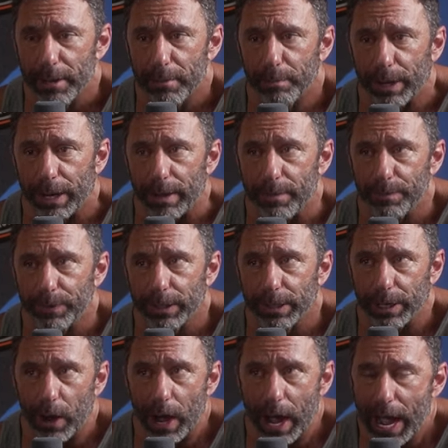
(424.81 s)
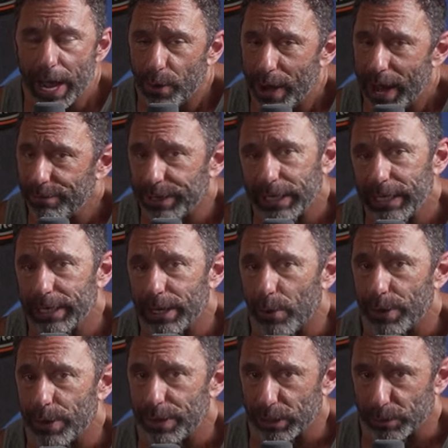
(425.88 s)
But you know, I don't have an ego
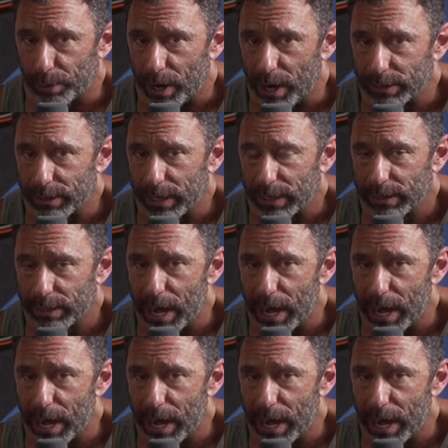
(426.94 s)
in this process.